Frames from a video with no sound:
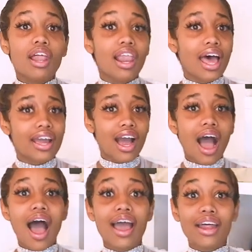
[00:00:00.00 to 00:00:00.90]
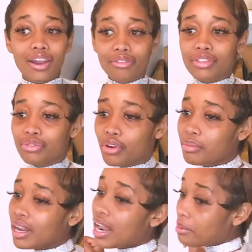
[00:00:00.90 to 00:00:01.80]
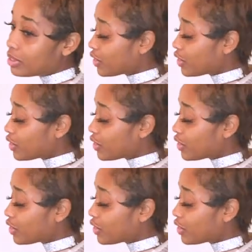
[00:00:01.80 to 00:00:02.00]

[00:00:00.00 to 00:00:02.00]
Like, I love this robe, but let me